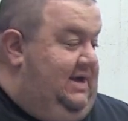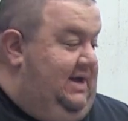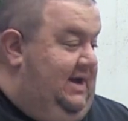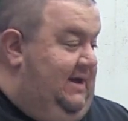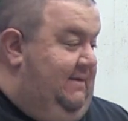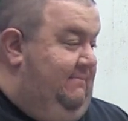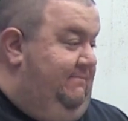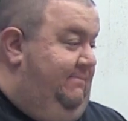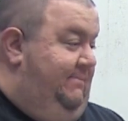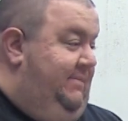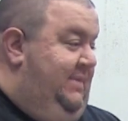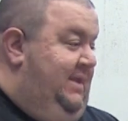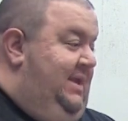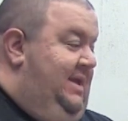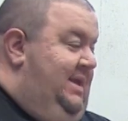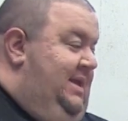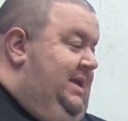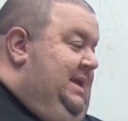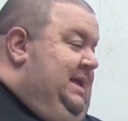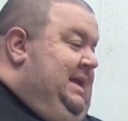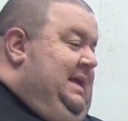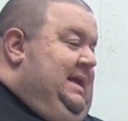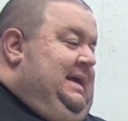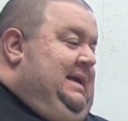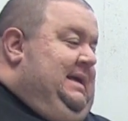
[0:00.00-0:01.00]

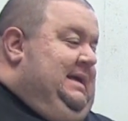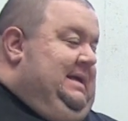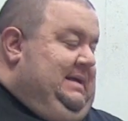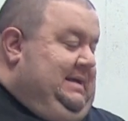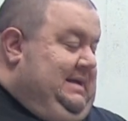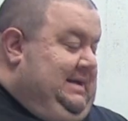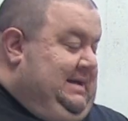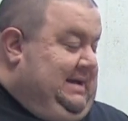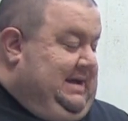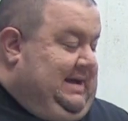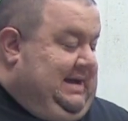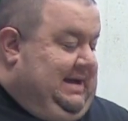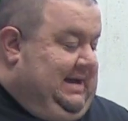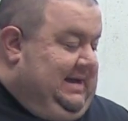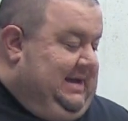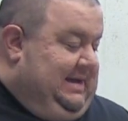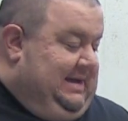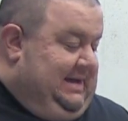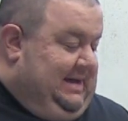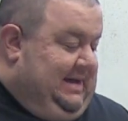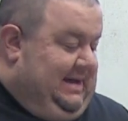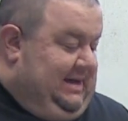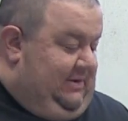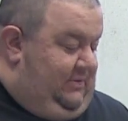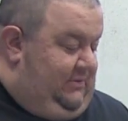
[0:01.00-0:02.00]

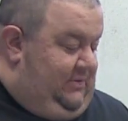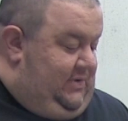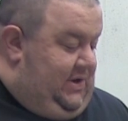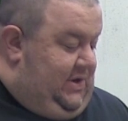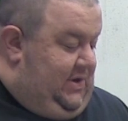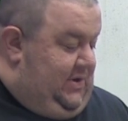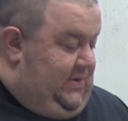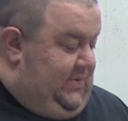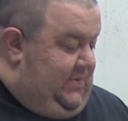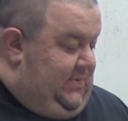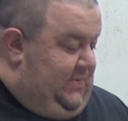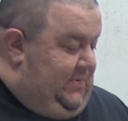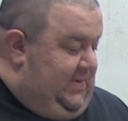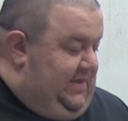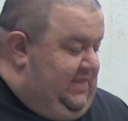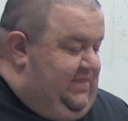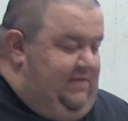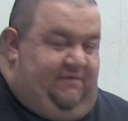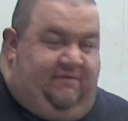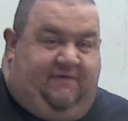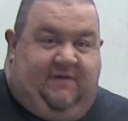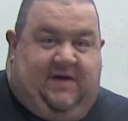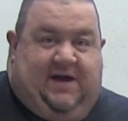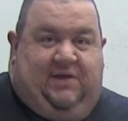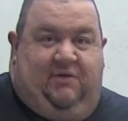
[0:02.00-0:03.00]
I don't know what the
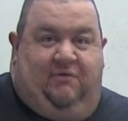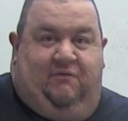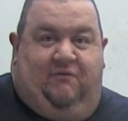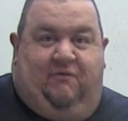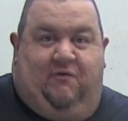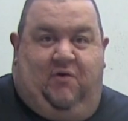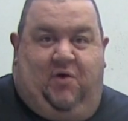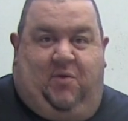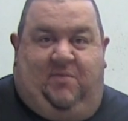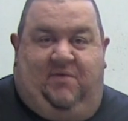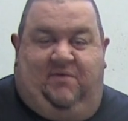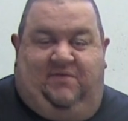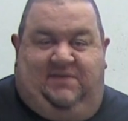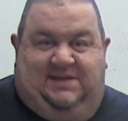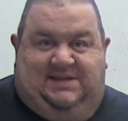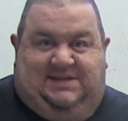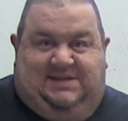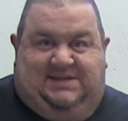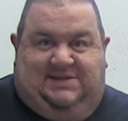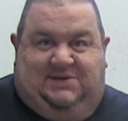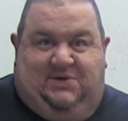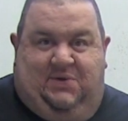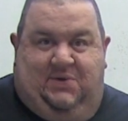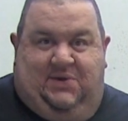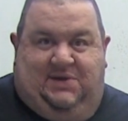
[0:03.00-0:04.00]
final form of
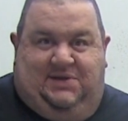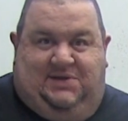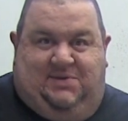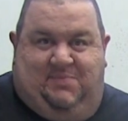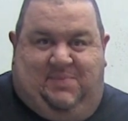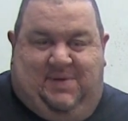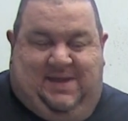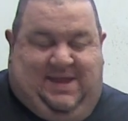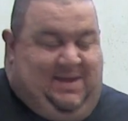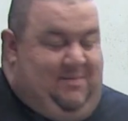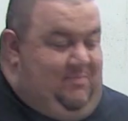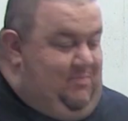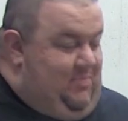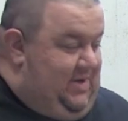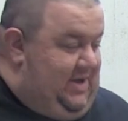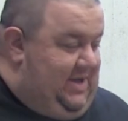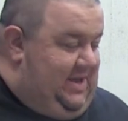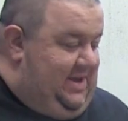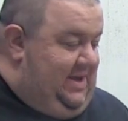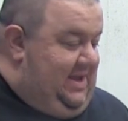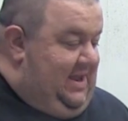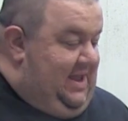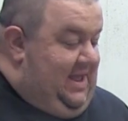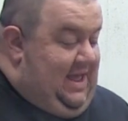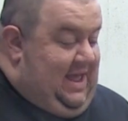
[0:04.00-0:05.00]
this is going to be,
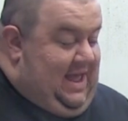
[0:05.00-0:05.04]
but